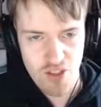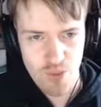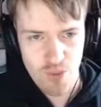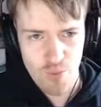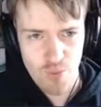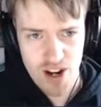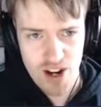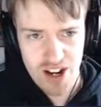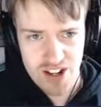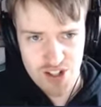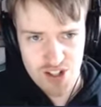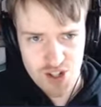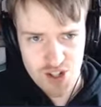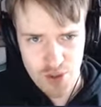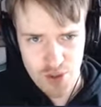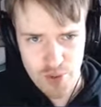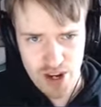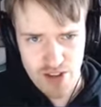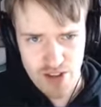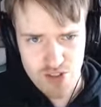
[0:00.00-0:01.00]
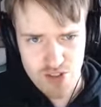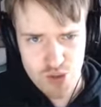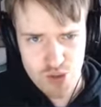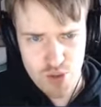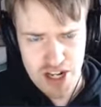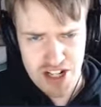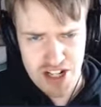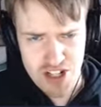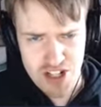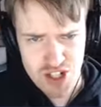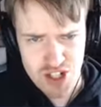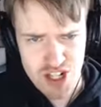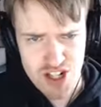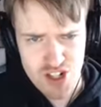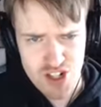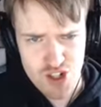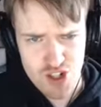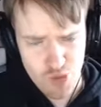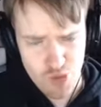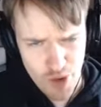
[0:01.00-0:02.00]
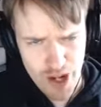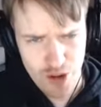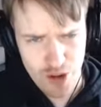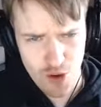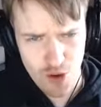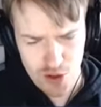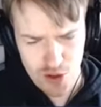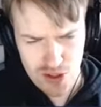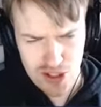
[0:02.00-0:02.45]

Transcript: On the right-hand side we have Sweet Dig Swale.